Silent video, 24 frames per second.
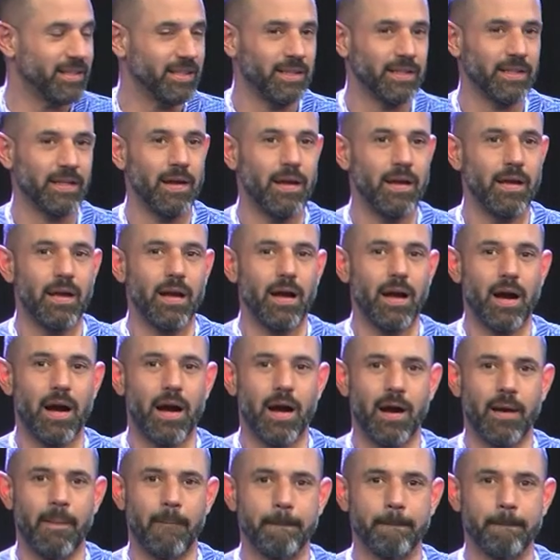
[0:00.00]
and
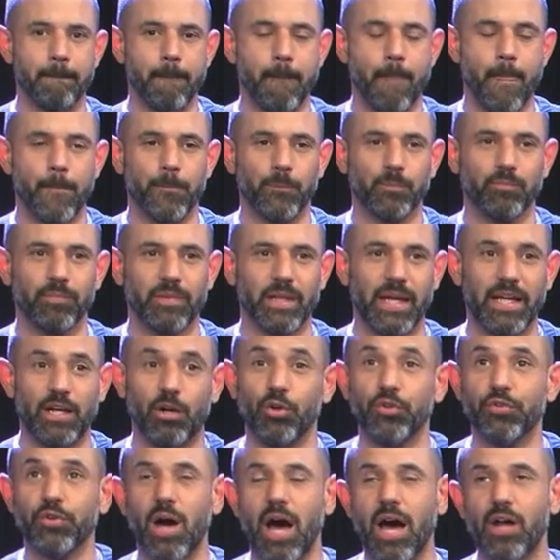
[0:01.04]
um, and
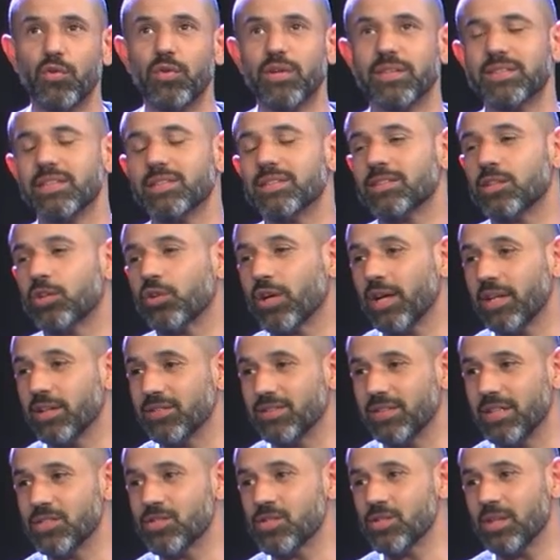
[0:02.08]
also how to assess an
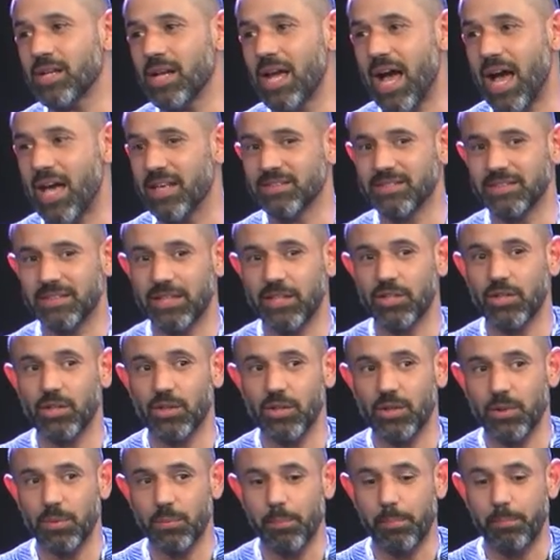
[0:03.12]
organization as
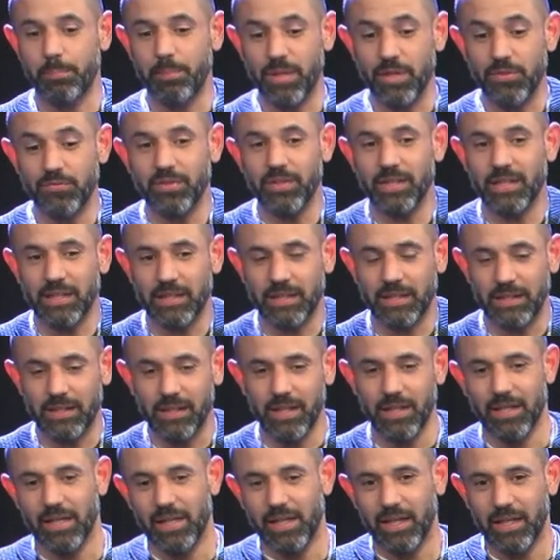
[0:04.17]
they're pivoting
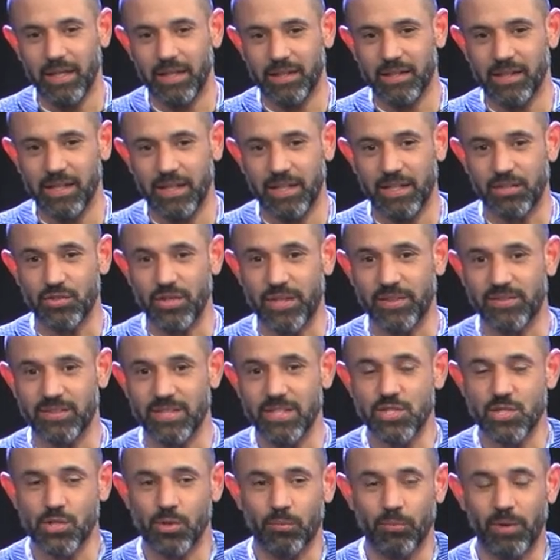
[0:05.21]
in in a
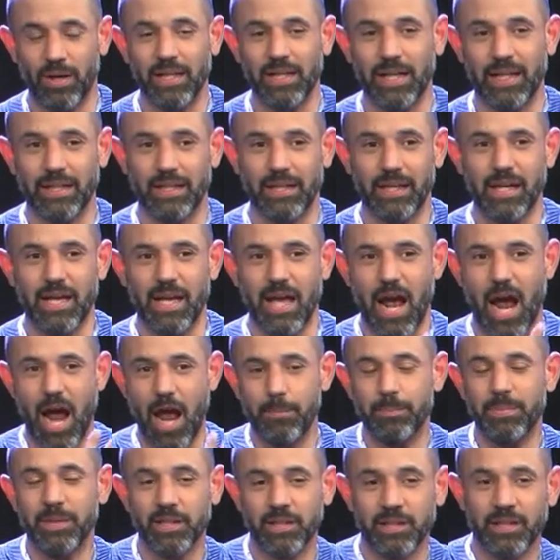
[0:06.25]
transition, right? Like
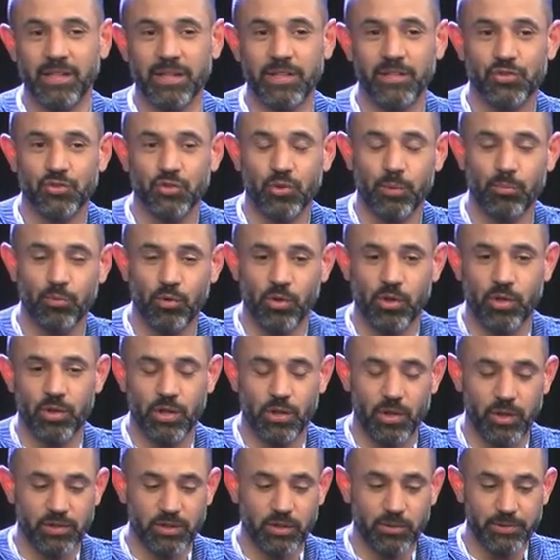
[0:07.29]
I've been in an interim role
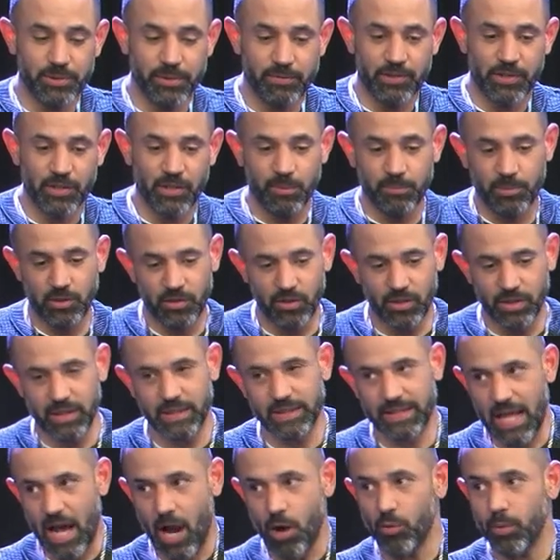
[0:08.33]
at the community.
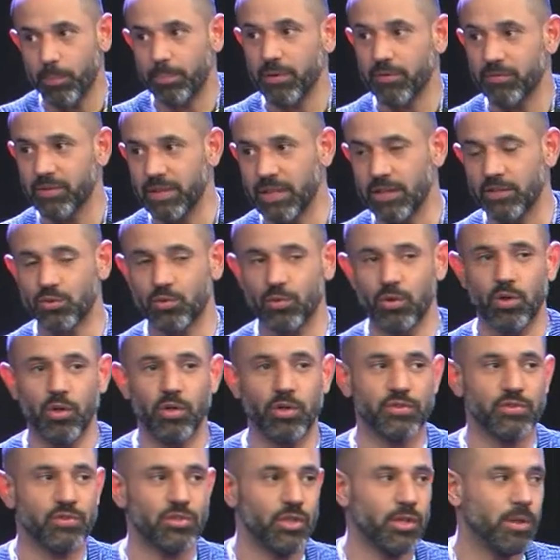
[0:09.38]
Now we're pivoting into a
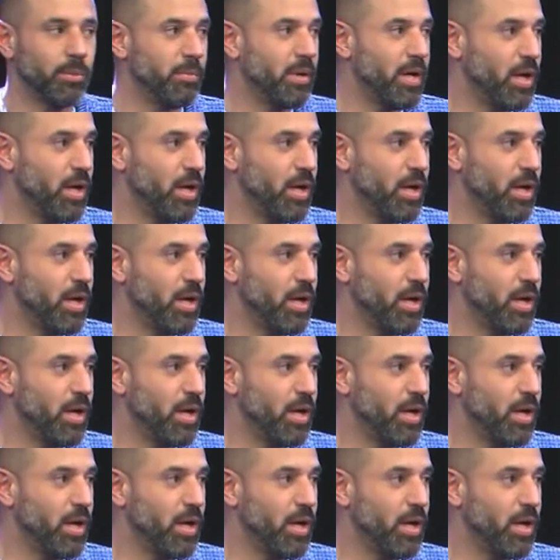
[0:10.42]
long term.